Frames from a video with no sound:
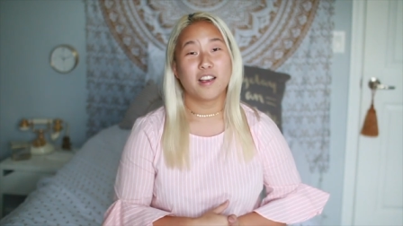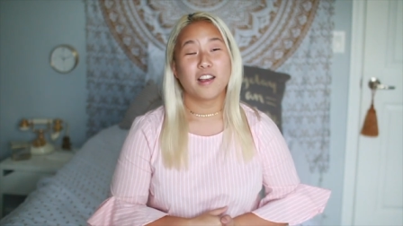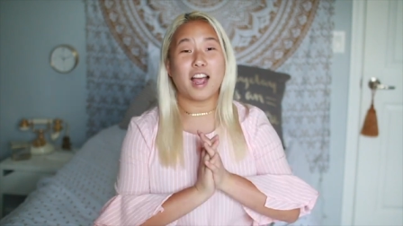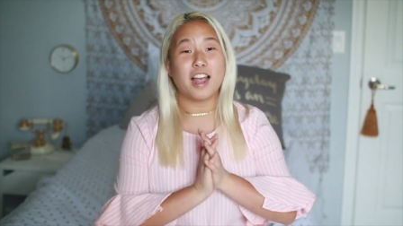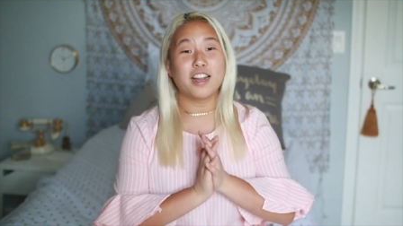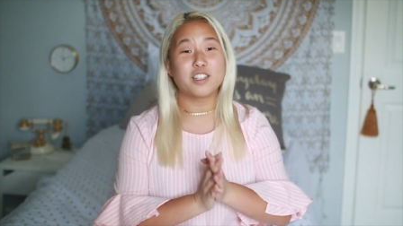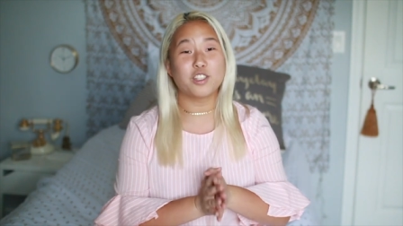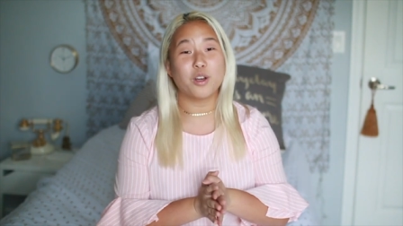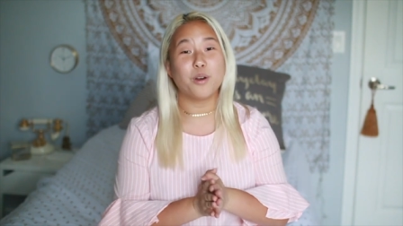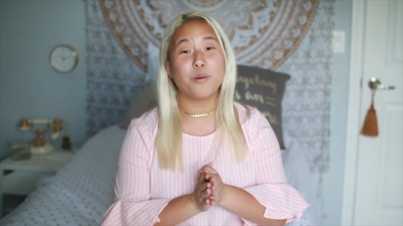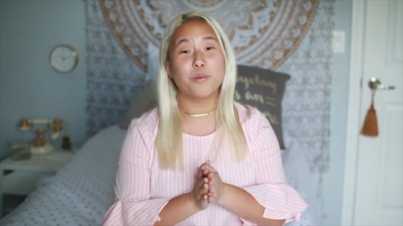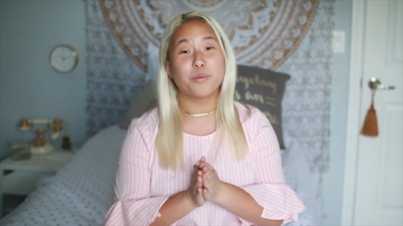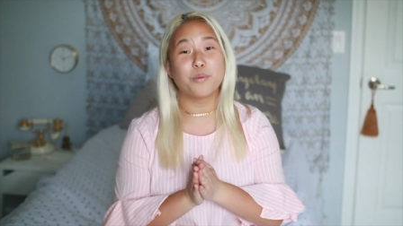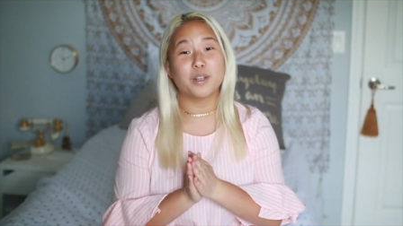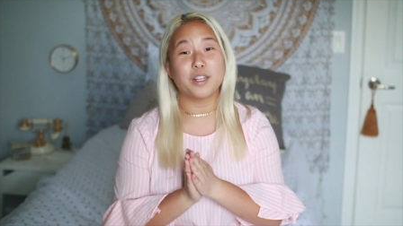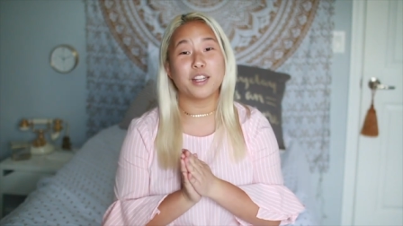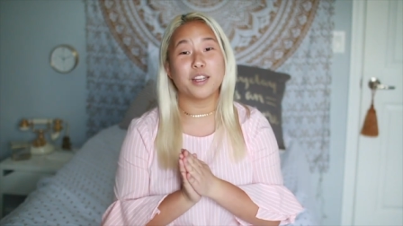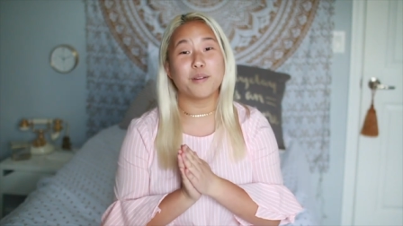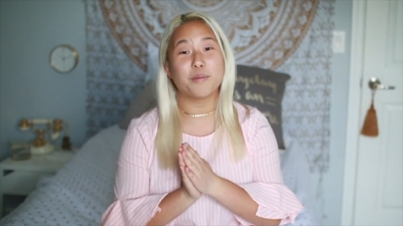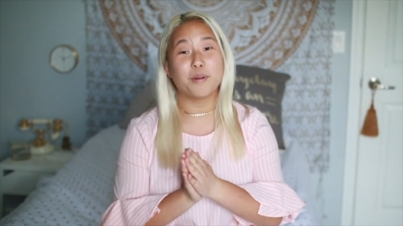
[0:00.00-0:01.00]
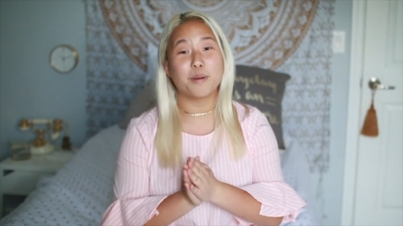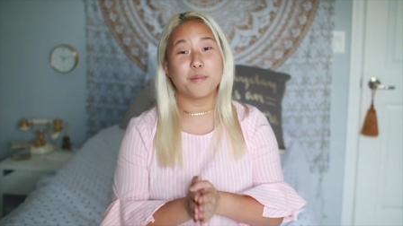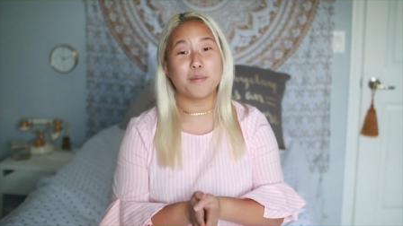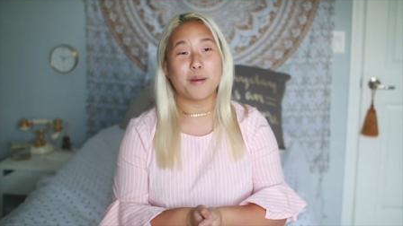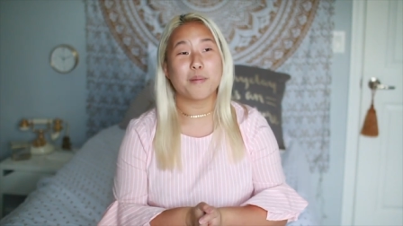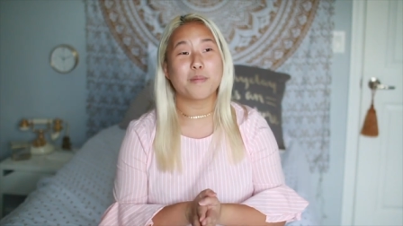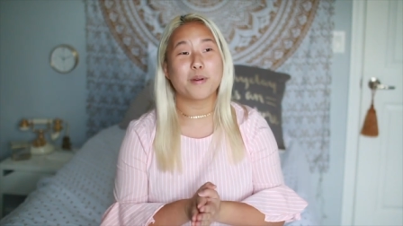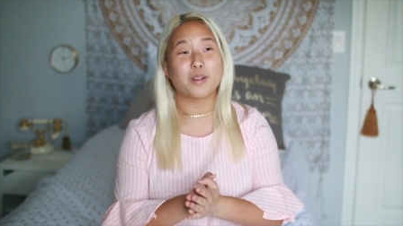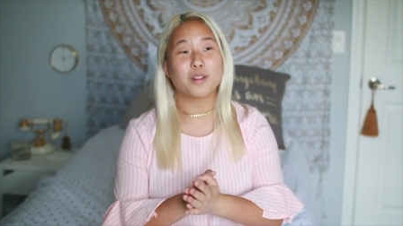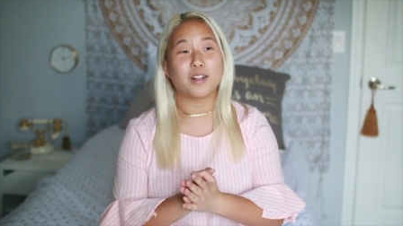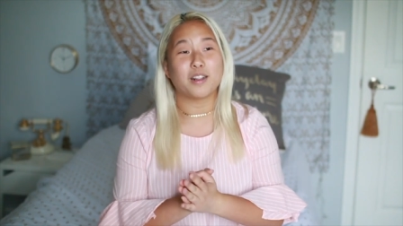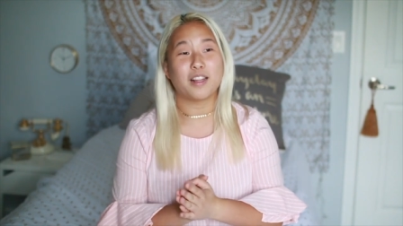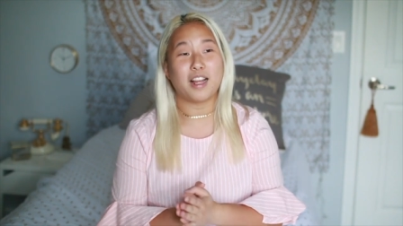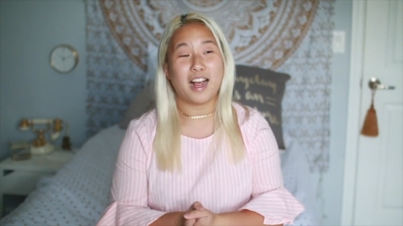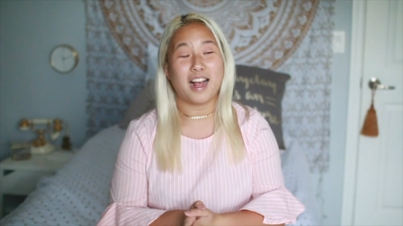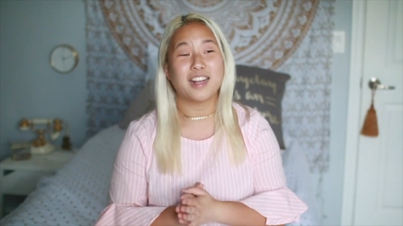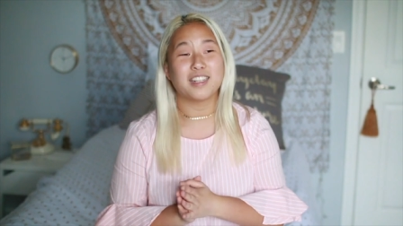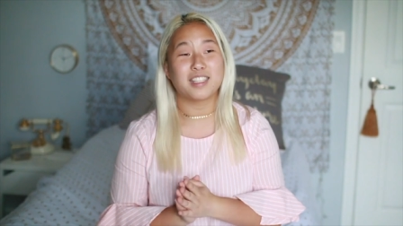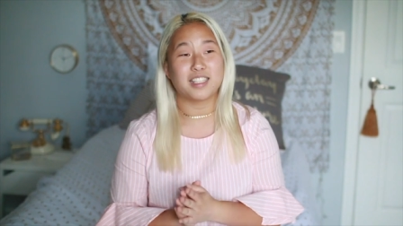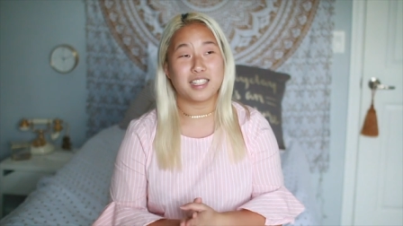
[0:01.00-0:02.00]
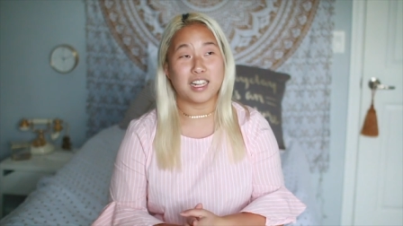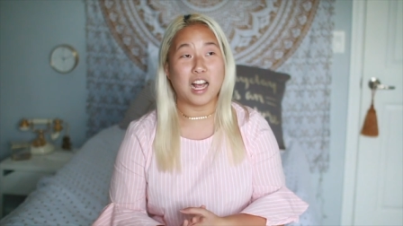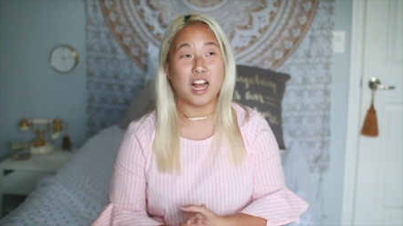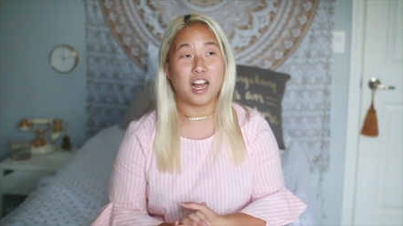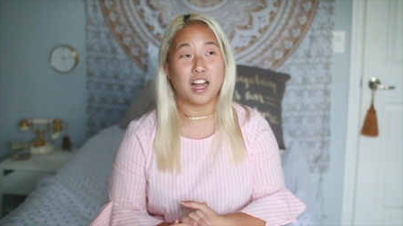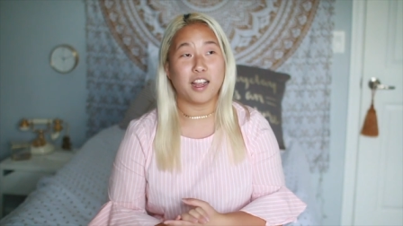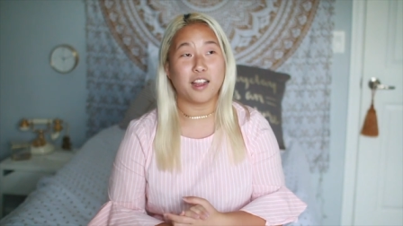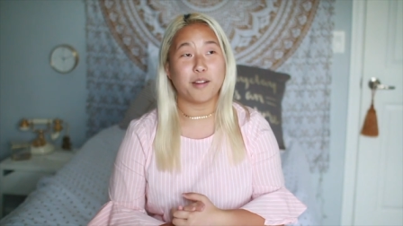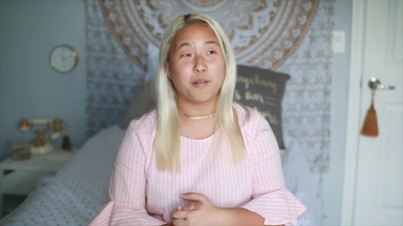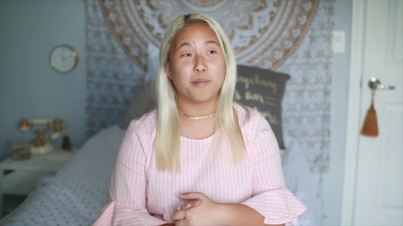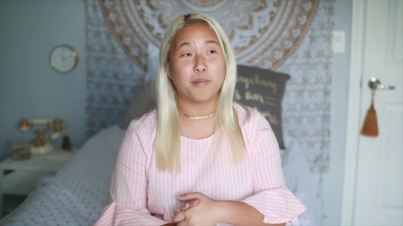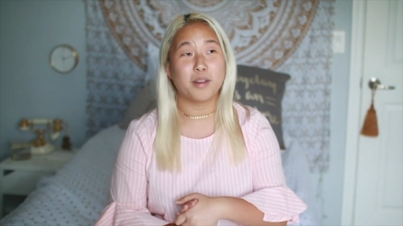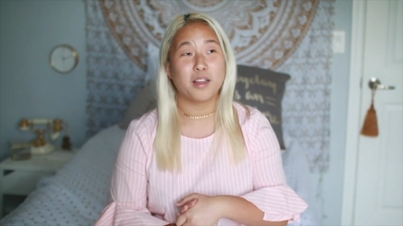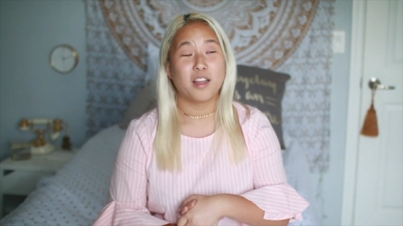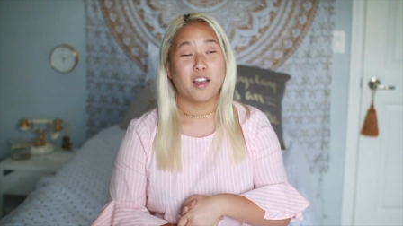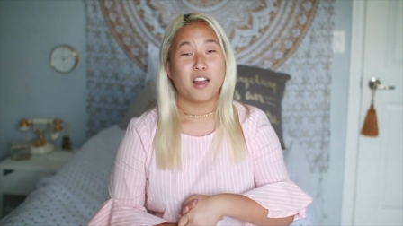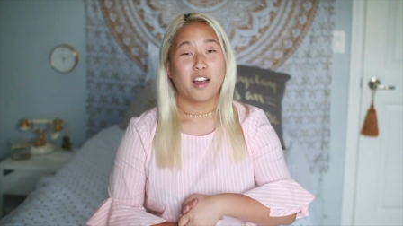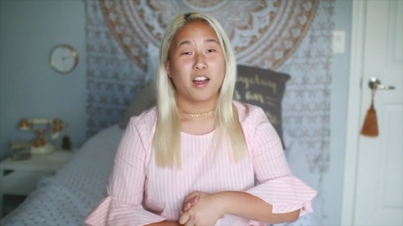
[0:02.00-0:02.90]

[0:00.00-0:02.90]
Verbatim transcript: I don't really remember the last time